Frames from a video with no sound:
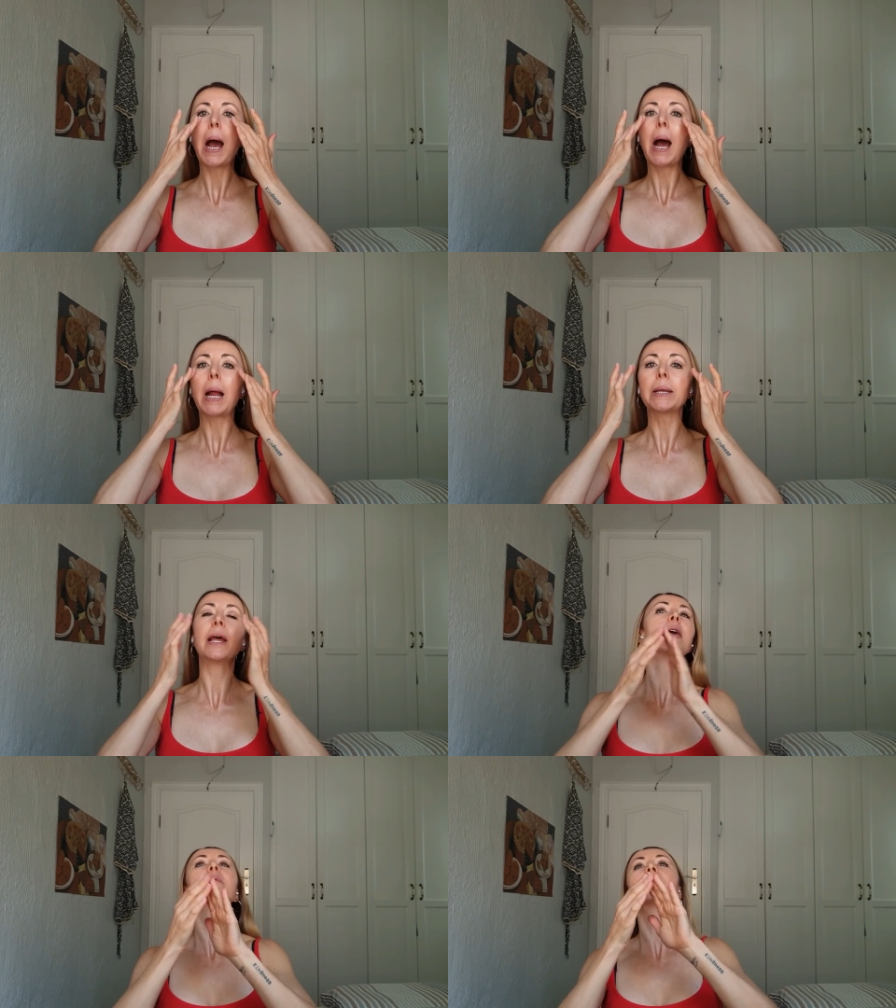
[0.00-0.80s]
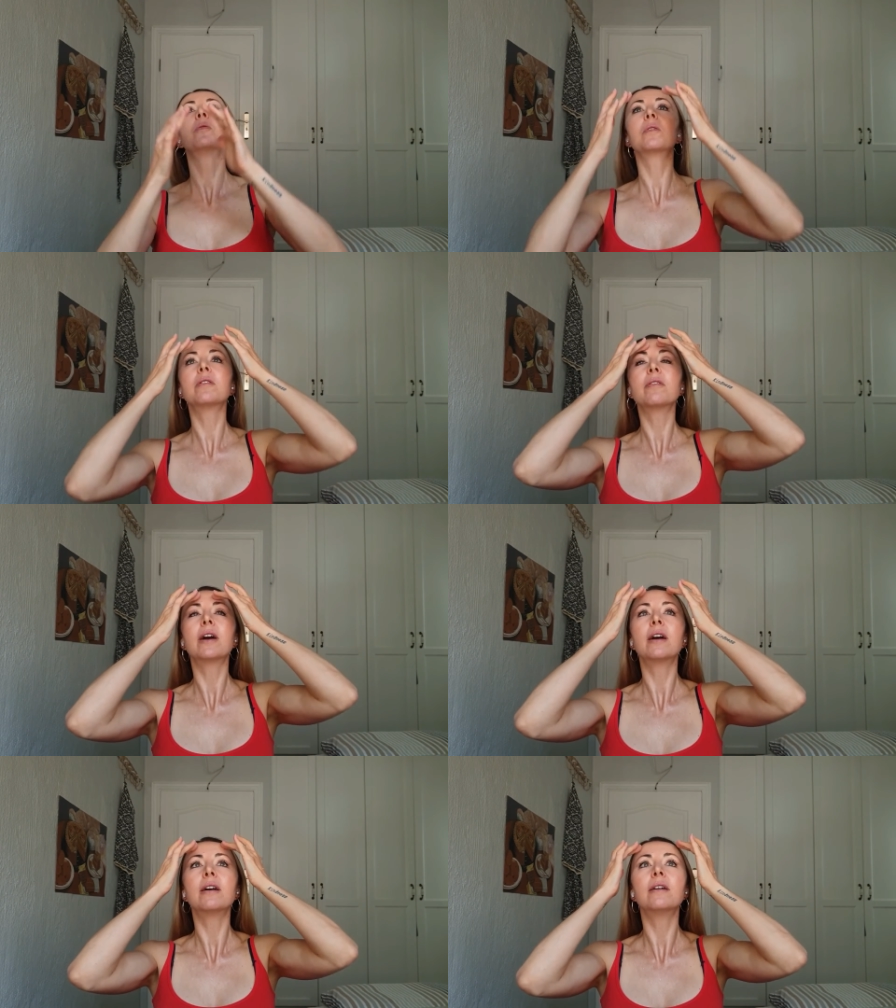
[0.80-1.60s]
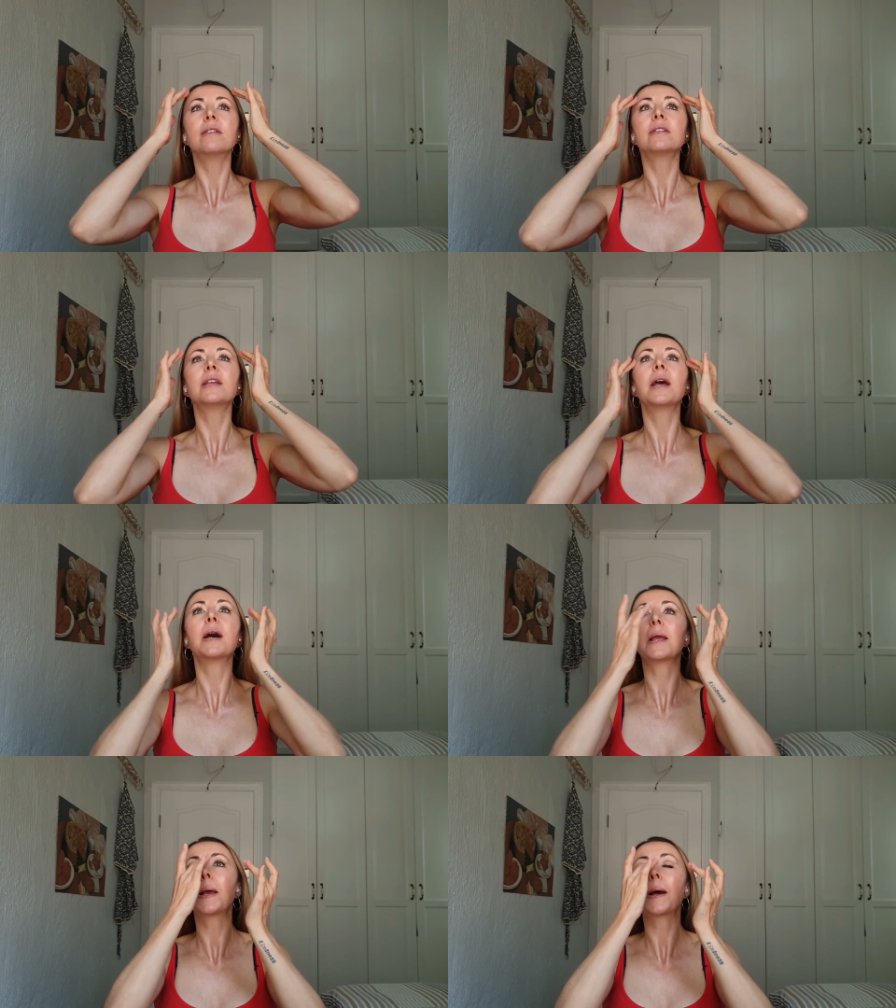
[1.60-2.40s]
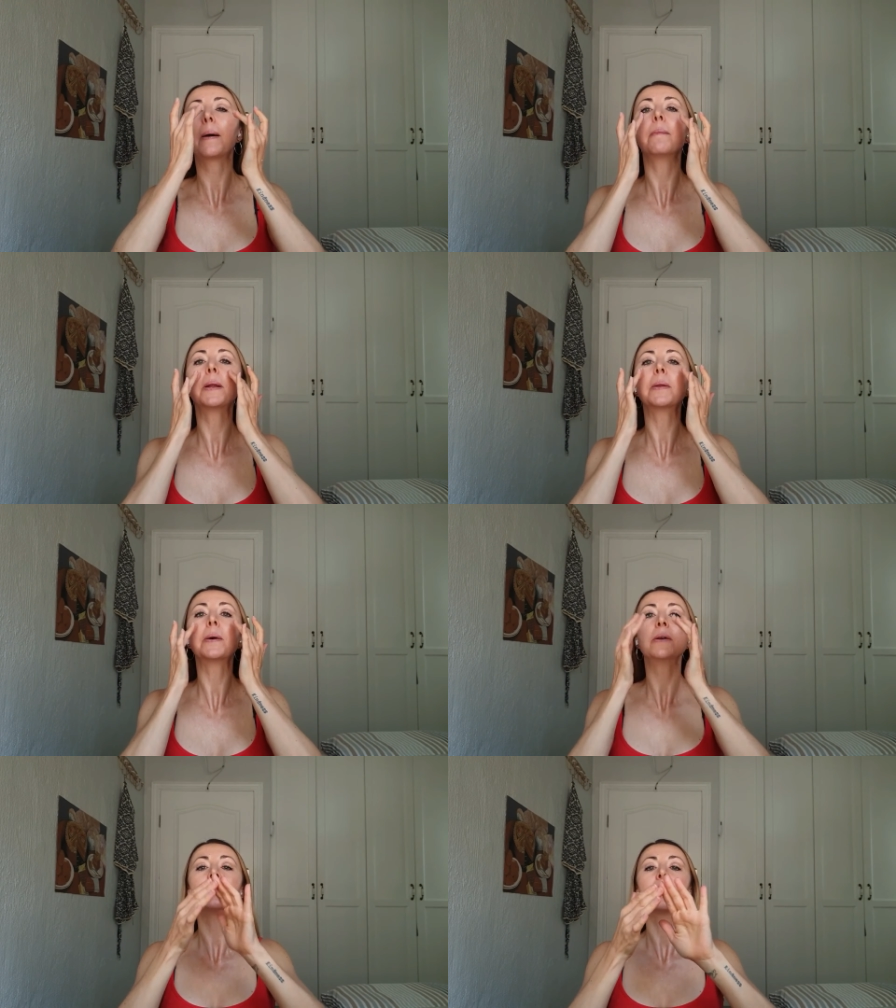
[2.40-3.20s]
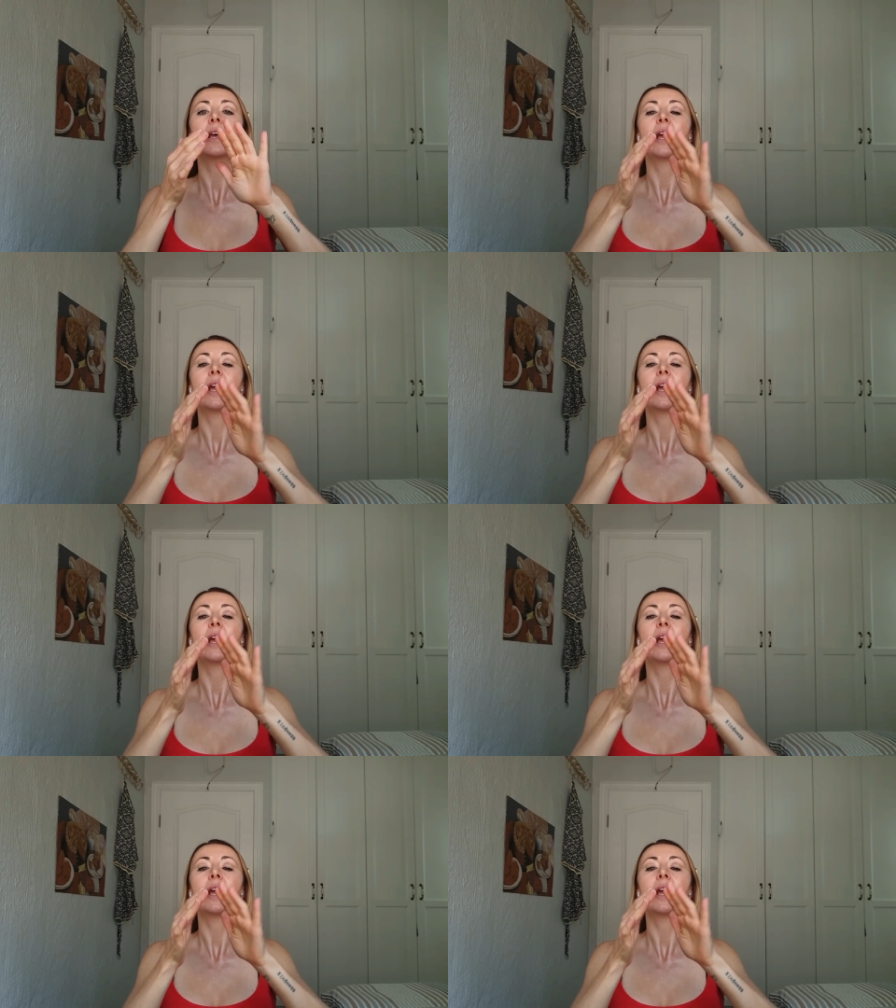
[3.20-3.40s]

I dab it all around here, here, my nose.